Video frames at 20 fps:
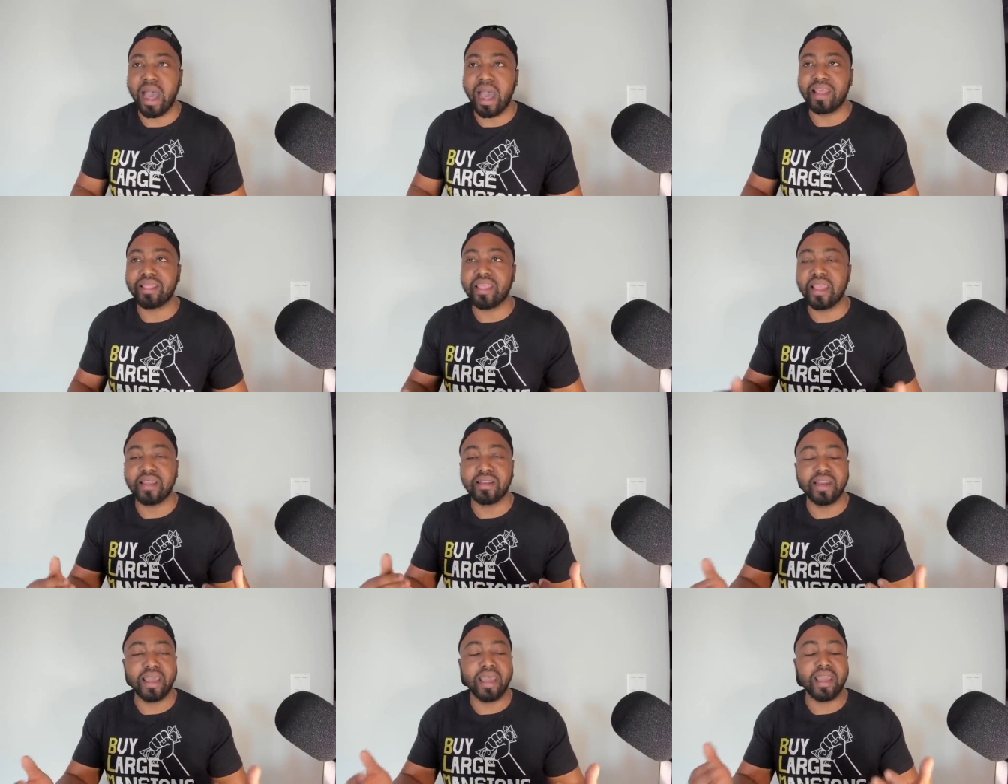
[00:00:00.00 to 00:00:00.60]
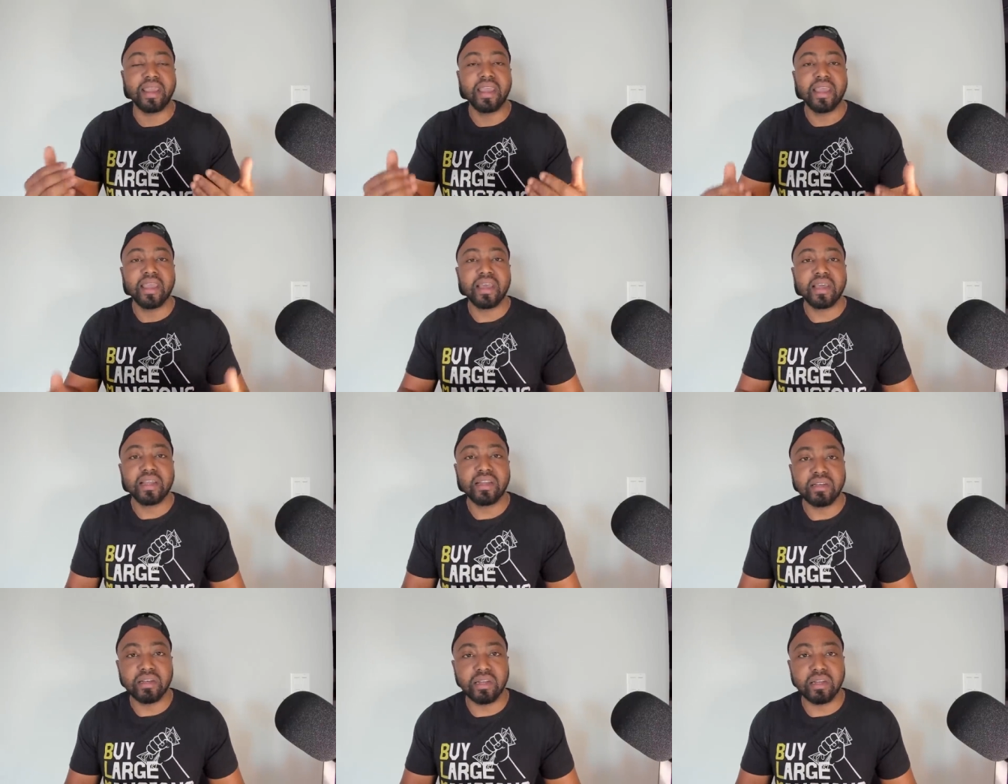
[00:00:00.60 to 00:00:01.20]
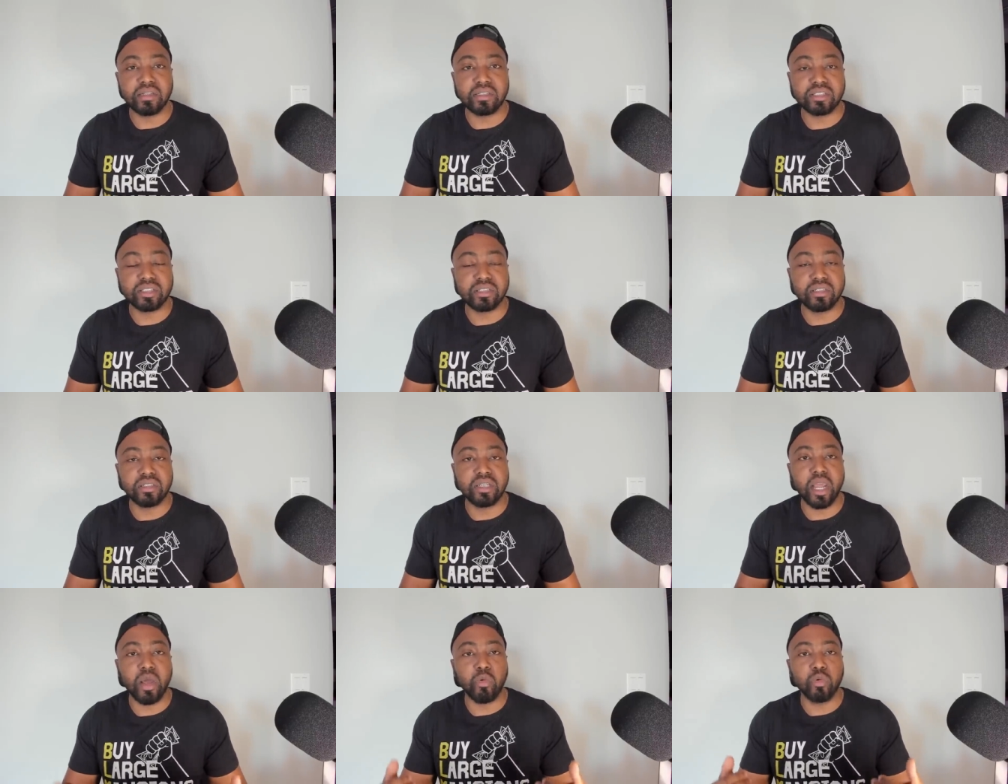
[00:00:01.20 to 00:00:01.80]
I think that
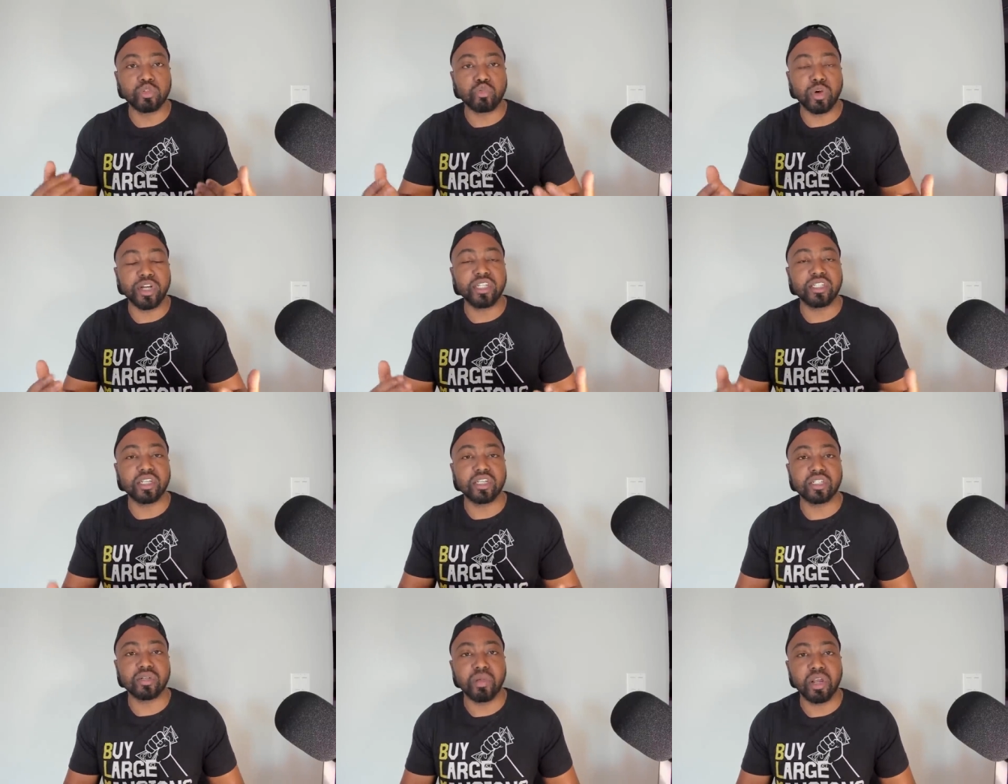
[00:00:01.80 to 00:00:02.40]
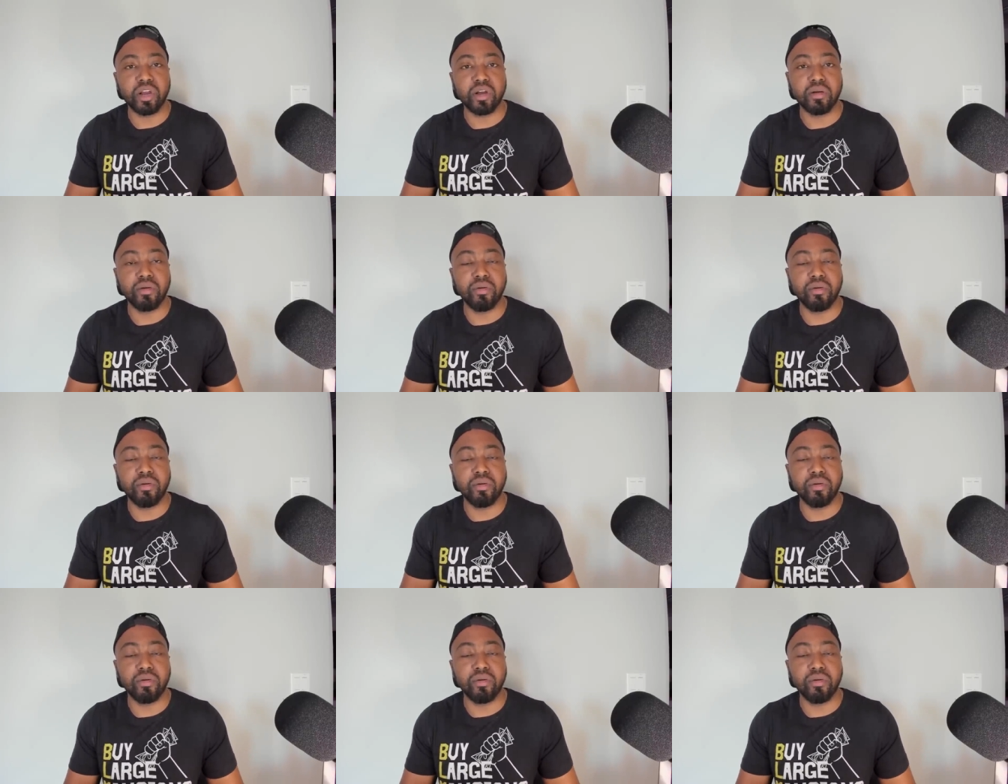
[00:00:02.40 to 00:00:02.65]
there was racism here,